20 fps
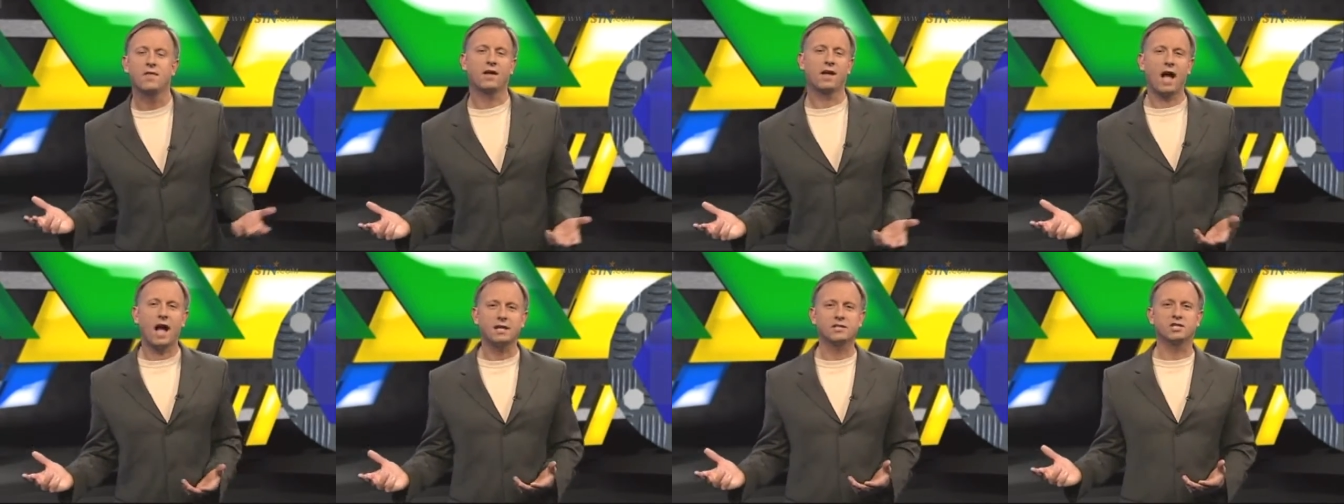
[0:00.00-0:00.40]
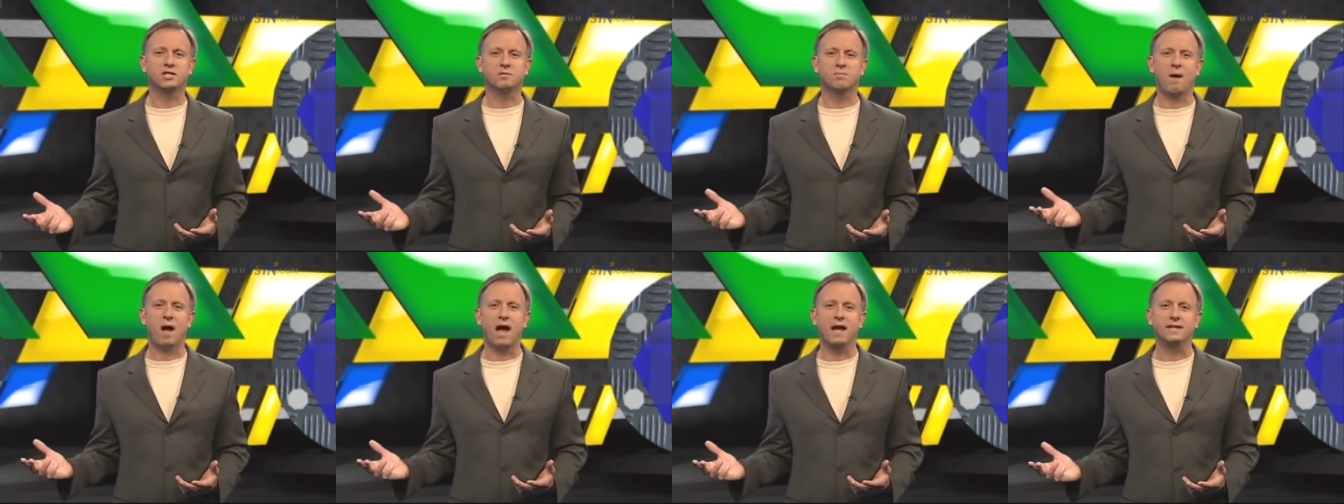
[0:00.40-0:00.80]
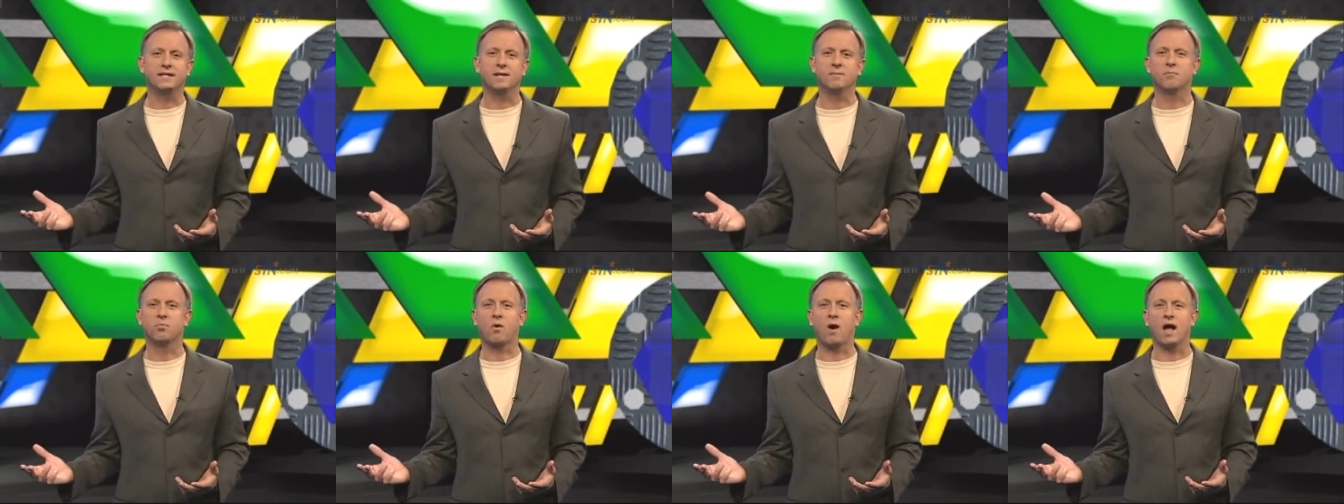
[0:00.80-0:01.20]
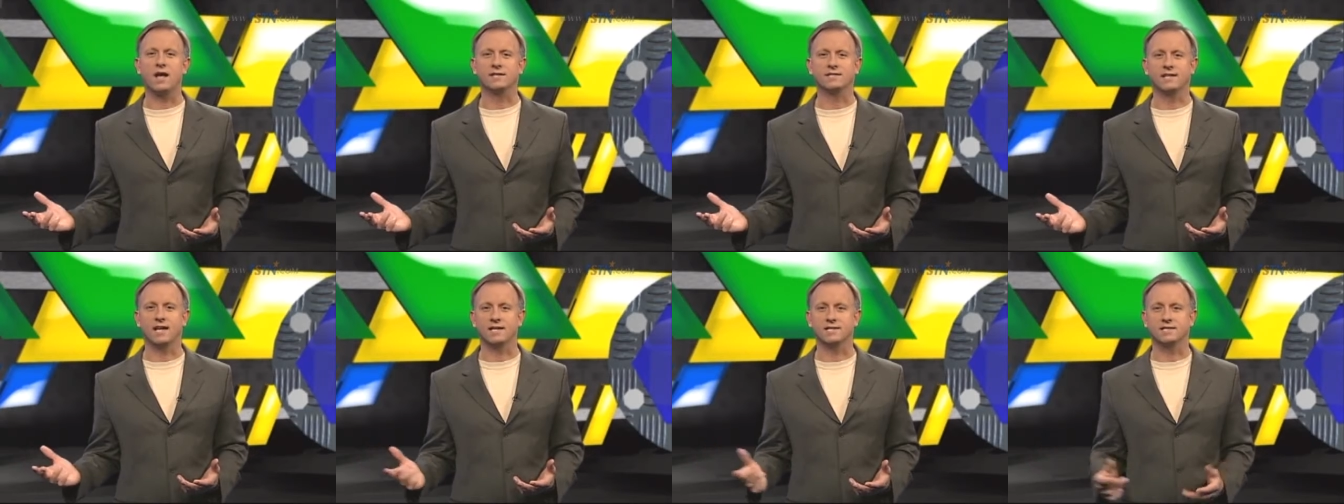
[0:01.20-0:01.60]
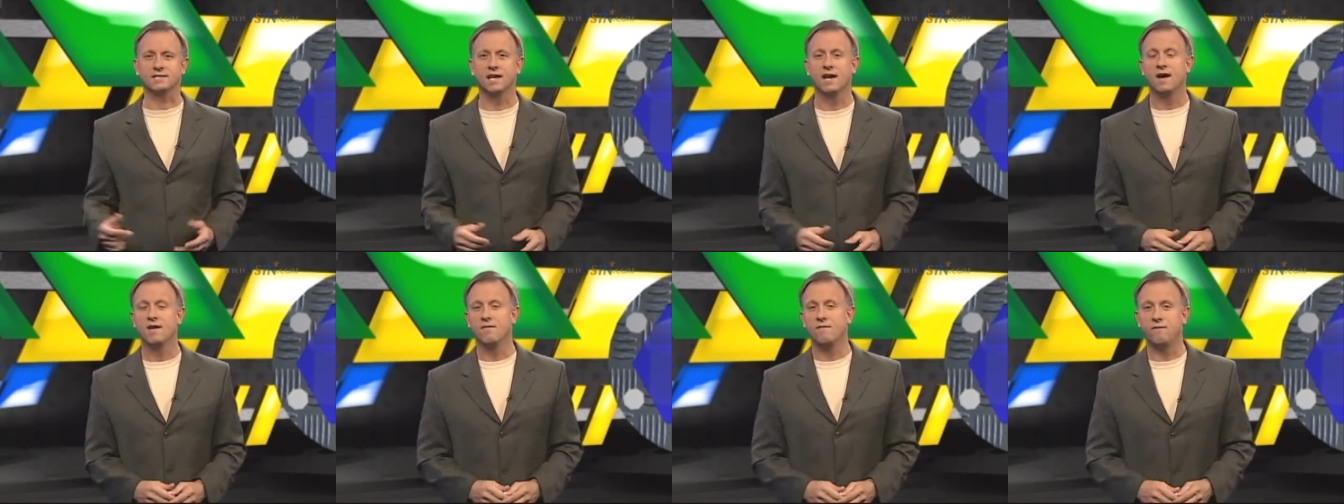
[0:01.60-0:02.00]
The conscious mind can
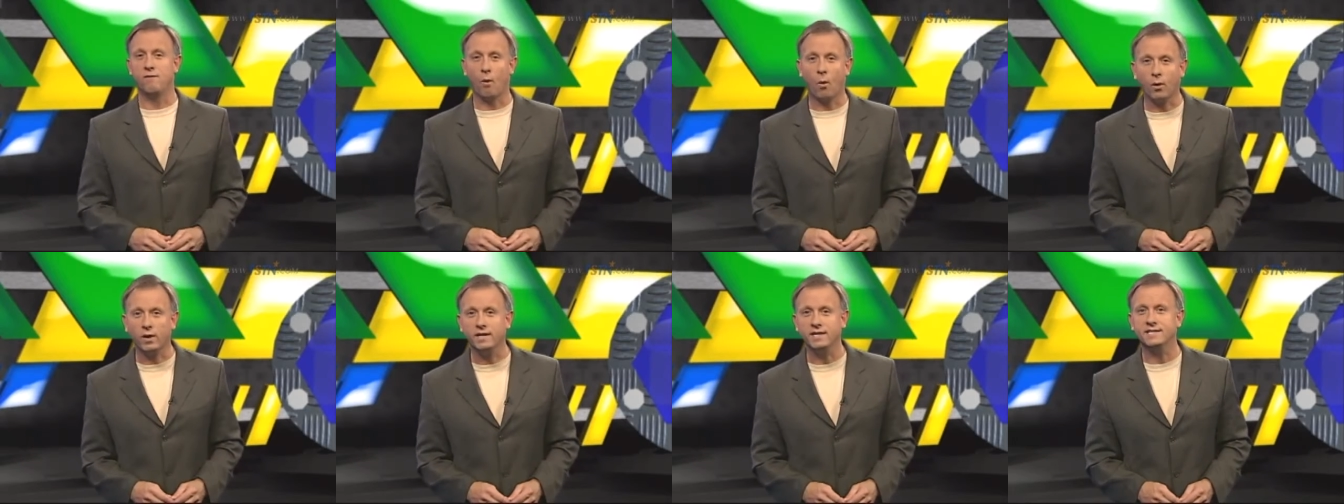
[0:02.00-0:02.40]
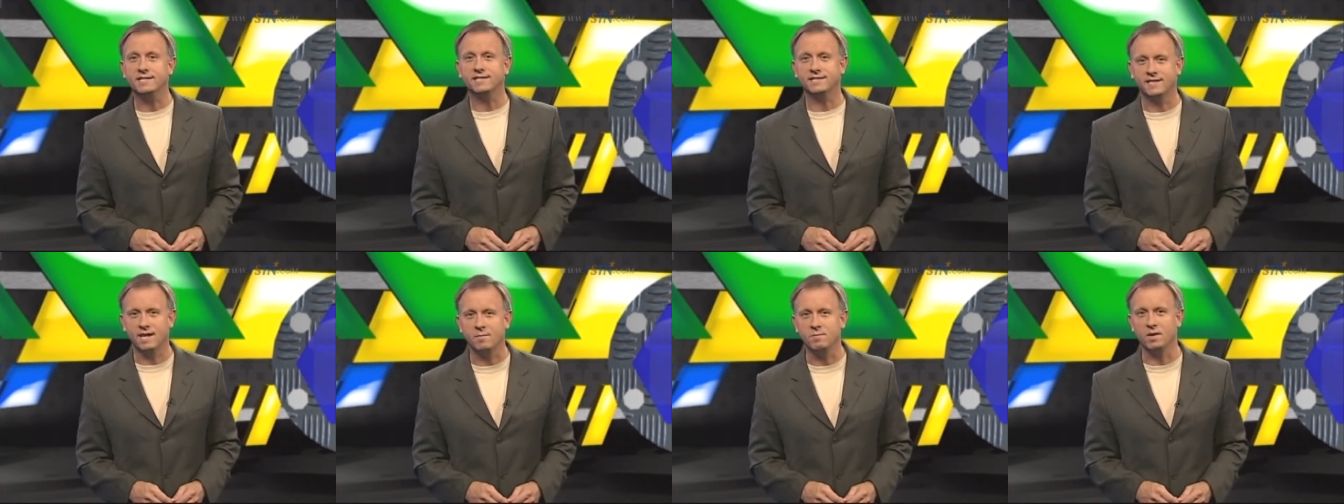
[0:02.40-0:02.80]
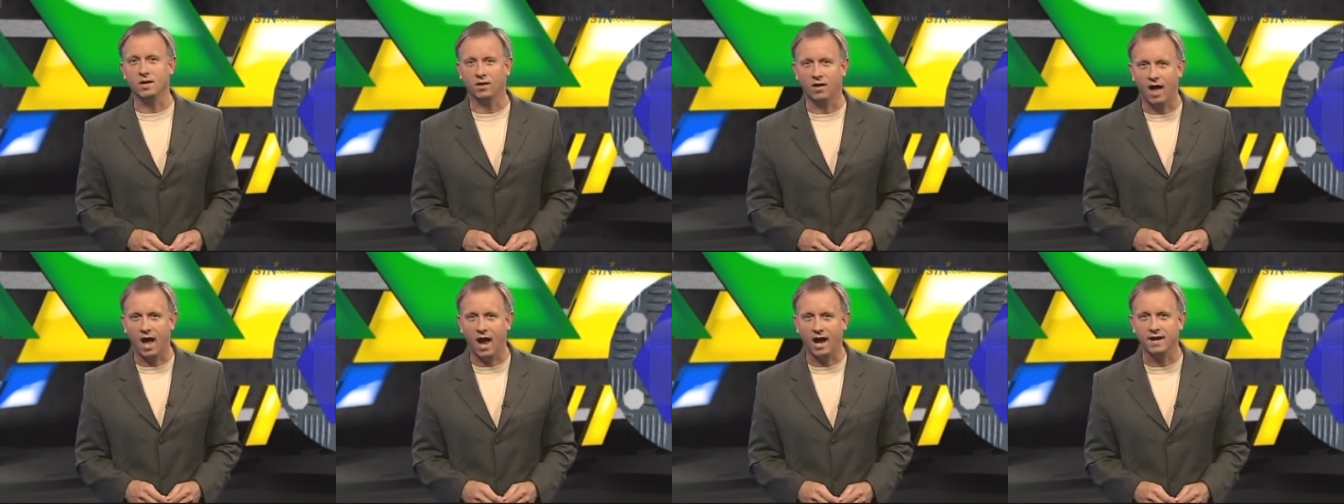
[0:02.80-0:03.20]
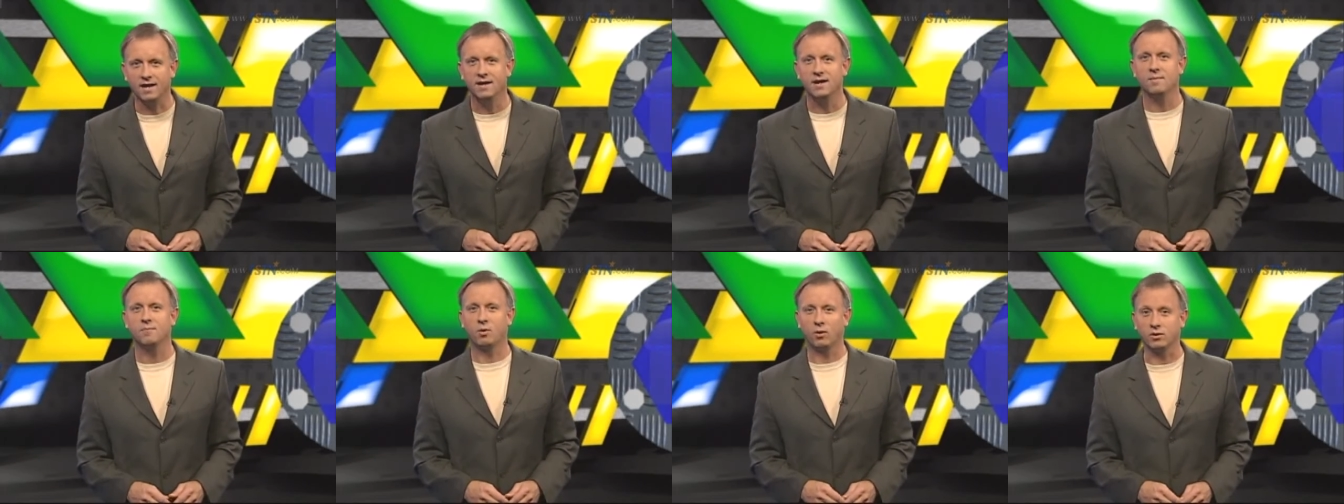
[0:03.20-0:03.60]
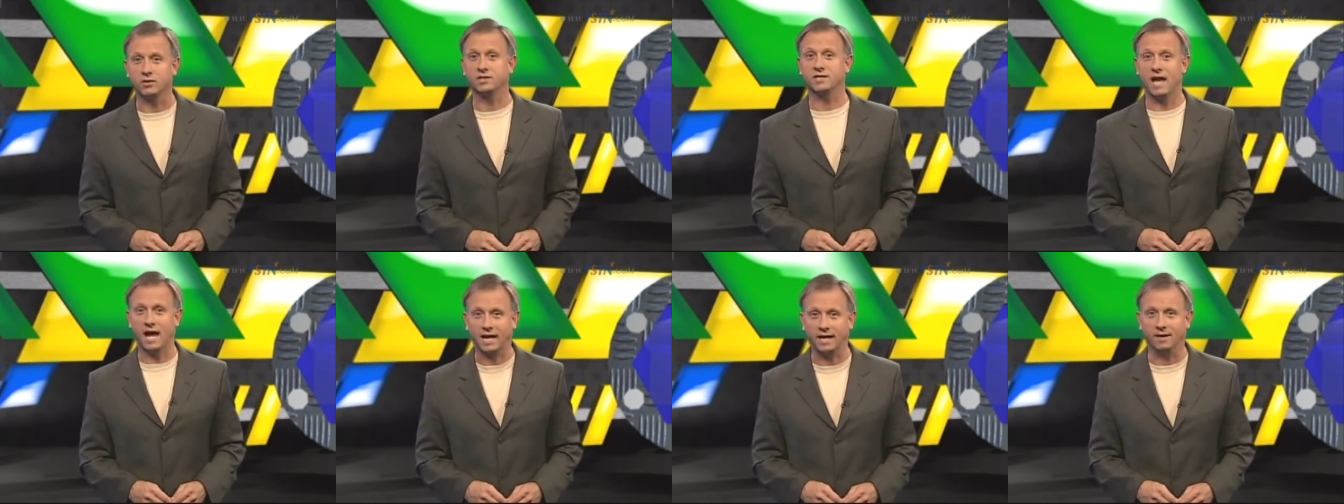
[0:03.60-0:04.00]
process 40 stimuli
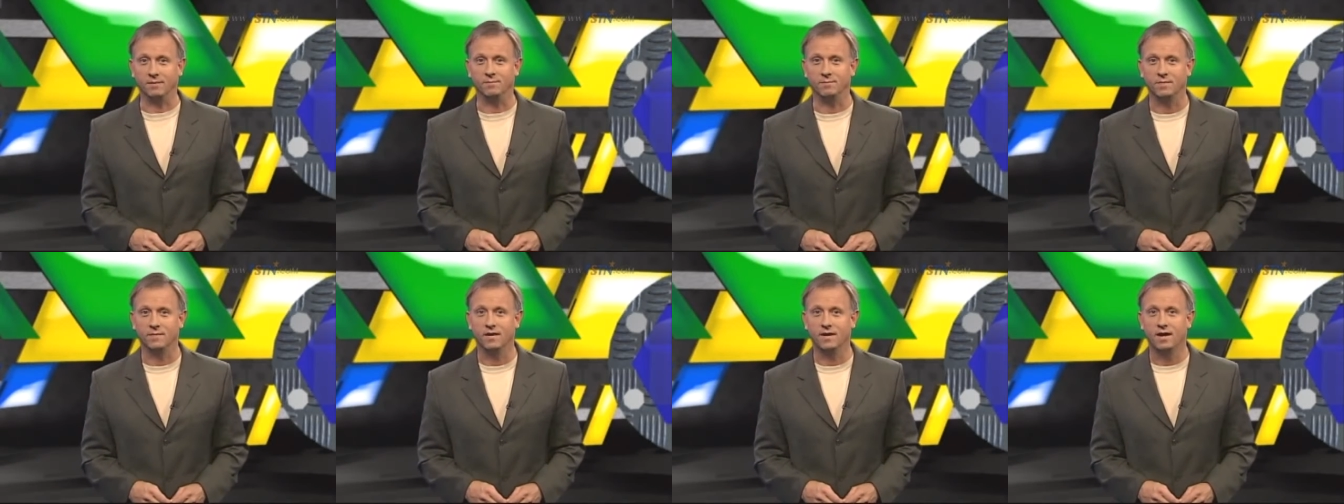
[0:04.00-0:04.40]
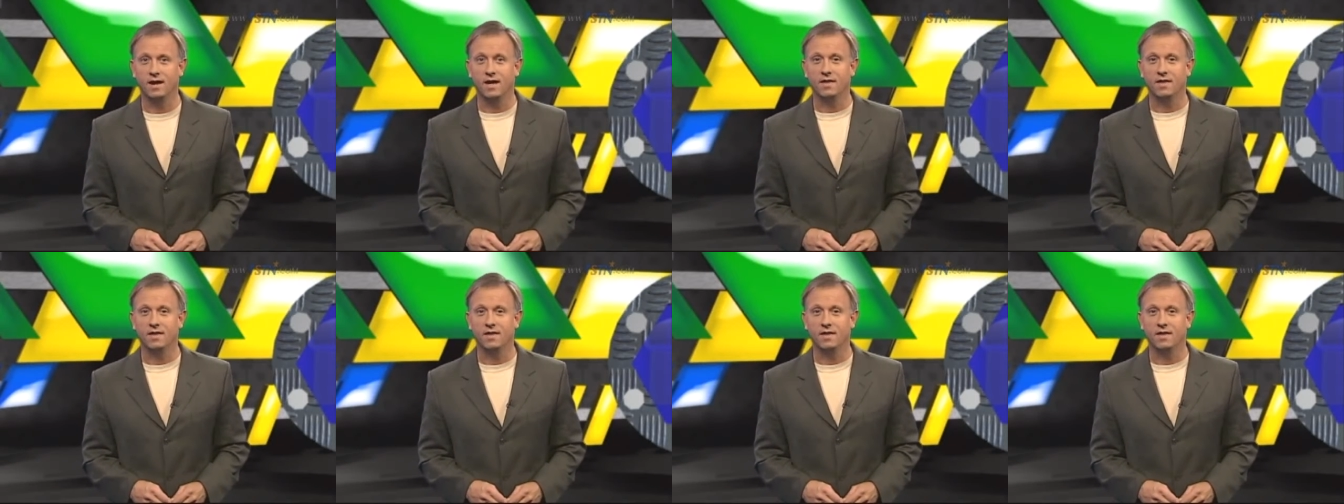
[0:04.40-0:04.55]
per second.